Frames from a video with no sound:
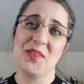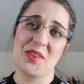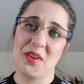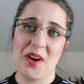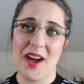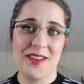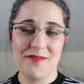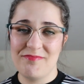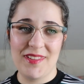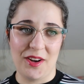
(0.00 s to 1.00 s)
So
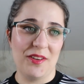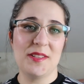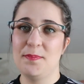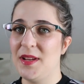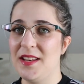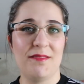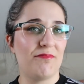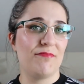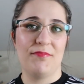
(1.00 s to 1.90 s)
I, you know, it's been